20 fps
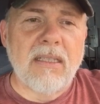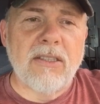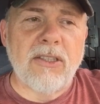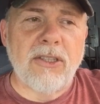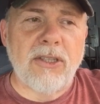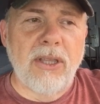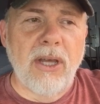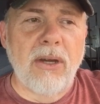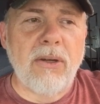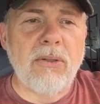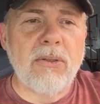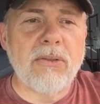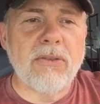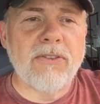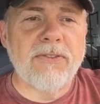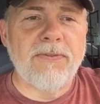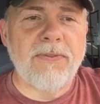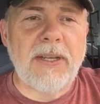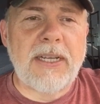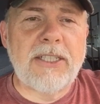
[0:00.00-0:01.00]

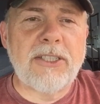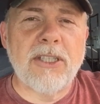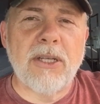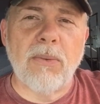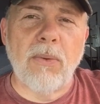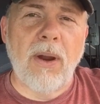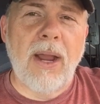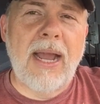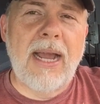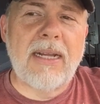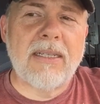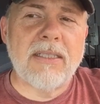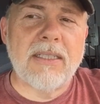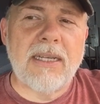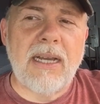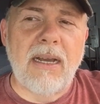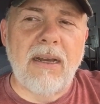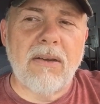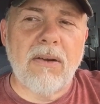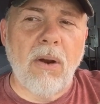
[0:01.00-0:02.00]
those fish that were hatched
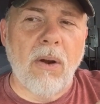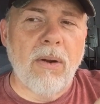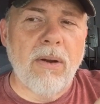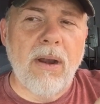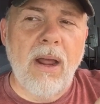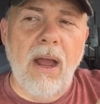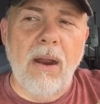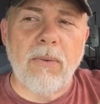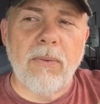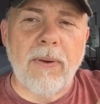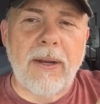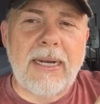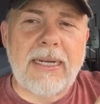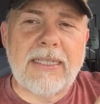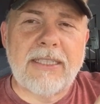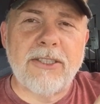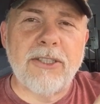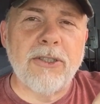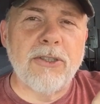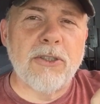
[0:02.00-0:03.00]
out are not
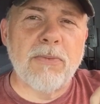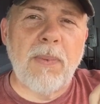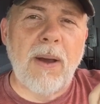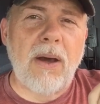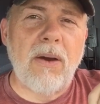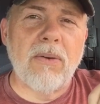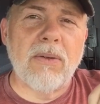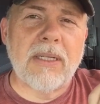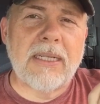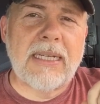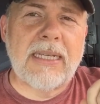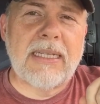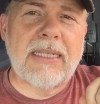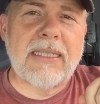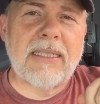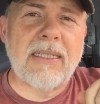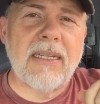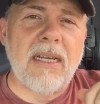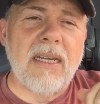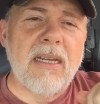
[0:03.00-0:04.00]
ready to spawn
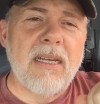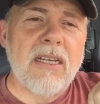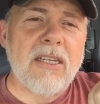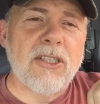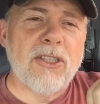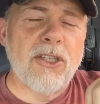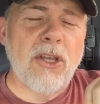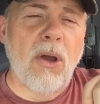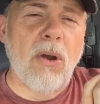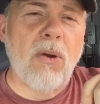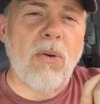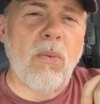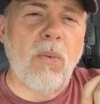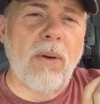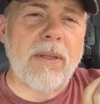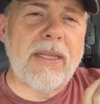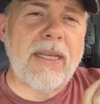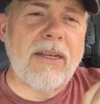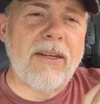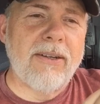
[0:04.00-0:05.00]
again. So
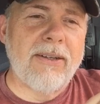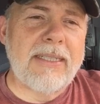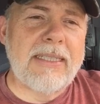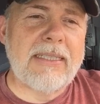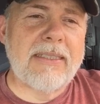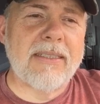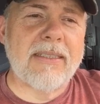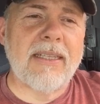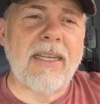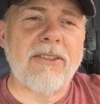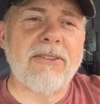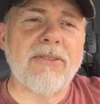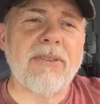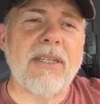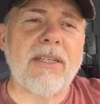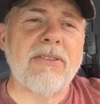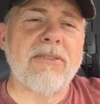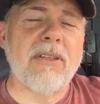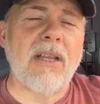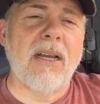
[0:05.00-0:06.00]
what there is, there
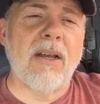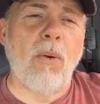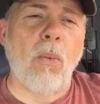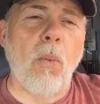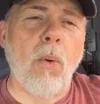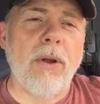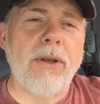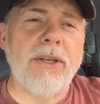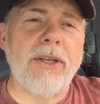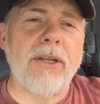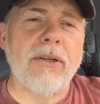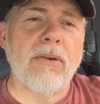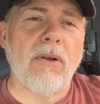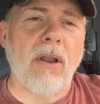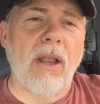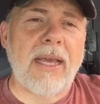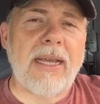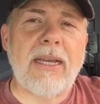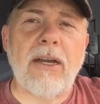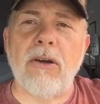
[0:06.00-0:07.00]
there's like a one year
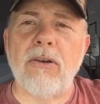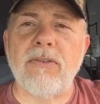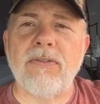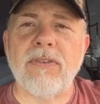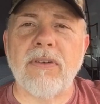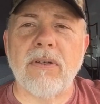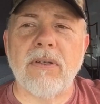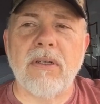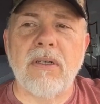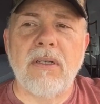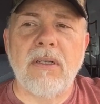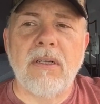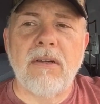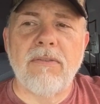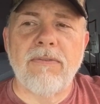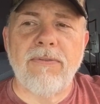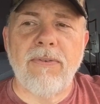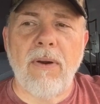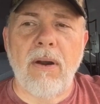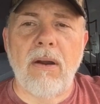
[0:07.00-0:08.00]
layover
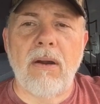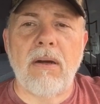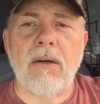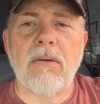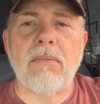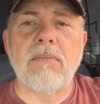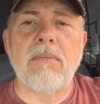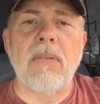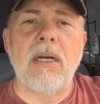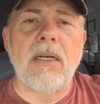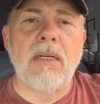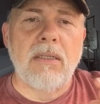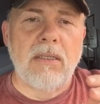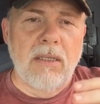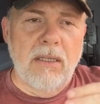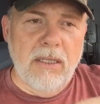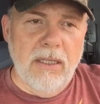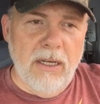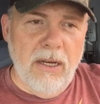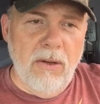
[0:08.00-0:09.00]
from,
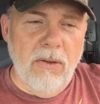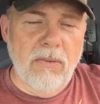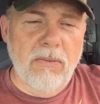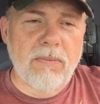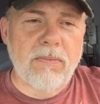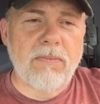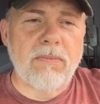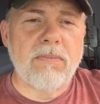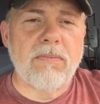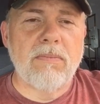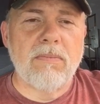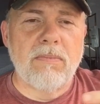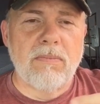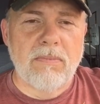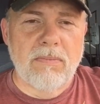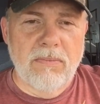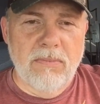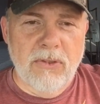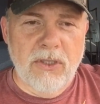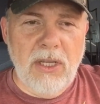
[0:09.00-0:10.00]
you know,
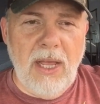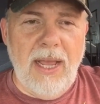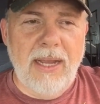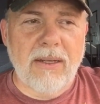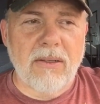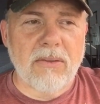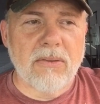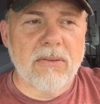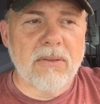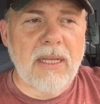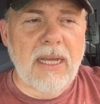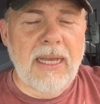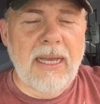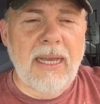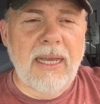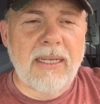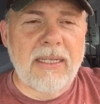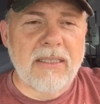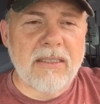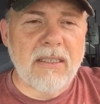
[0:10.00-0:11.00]
cycles
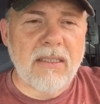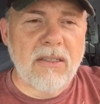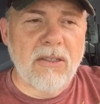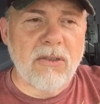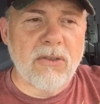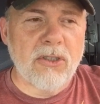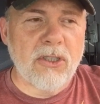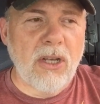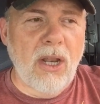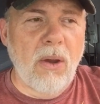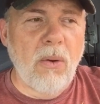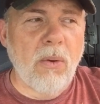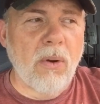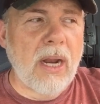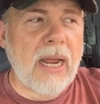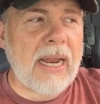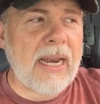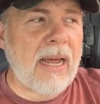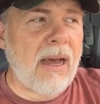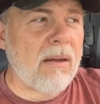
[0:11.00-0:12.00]
and it's a little slower.
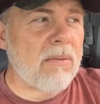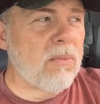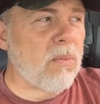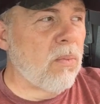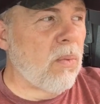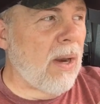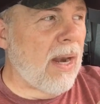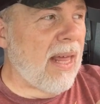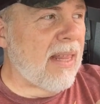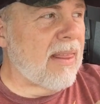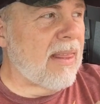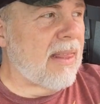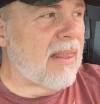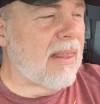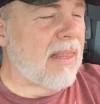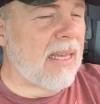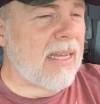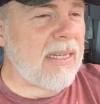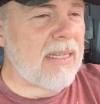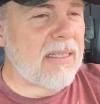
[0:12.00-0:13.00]
And I, what I
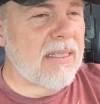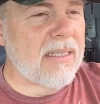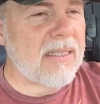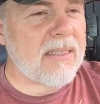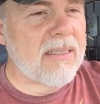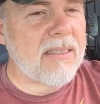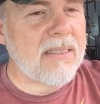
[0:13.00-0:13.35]
think,